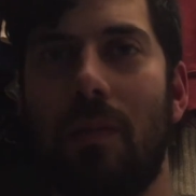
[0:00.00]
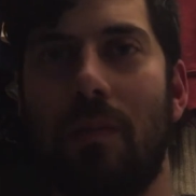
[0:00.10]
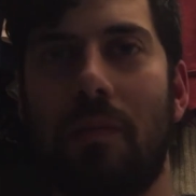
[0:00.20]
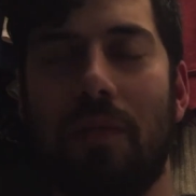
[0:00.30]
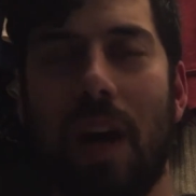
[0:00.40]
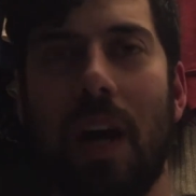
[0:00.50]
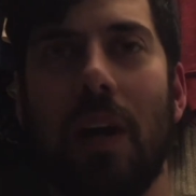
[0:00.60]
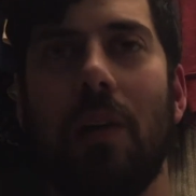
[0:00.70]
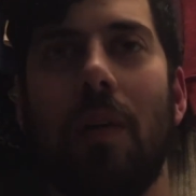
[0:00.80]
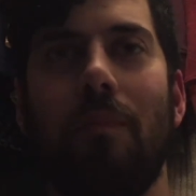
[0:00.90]

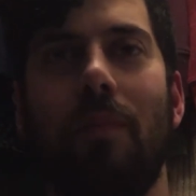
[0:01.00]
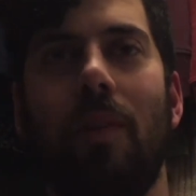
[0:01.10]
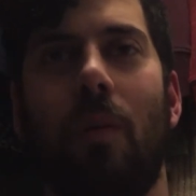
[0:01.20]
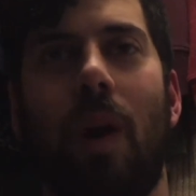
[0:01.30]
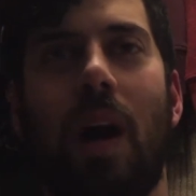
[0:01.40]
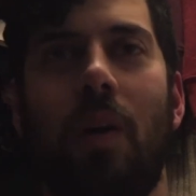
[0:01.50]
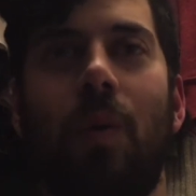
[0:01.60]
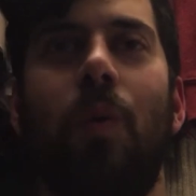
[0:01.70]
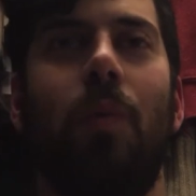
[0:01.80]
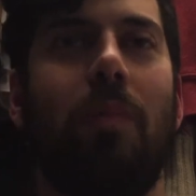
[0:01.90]
fire up their
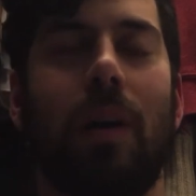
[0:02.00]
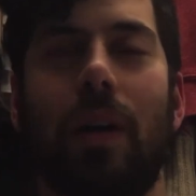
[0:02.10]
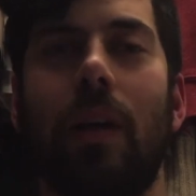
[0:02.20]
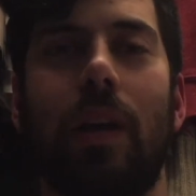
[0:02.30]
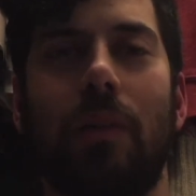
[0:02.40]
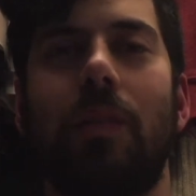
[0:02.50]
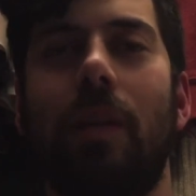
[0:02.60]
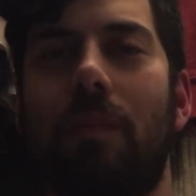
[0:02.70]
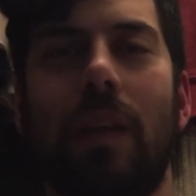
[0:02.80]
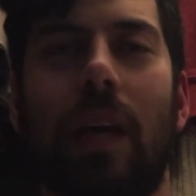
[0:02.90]
wahoo. But
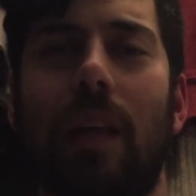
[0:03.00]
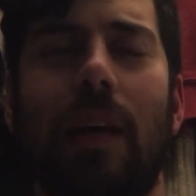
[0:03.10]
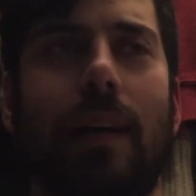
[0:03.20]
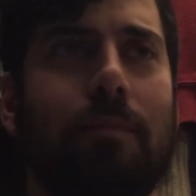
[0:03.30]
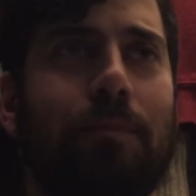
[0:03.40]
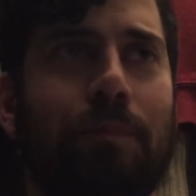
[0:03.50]
something like that.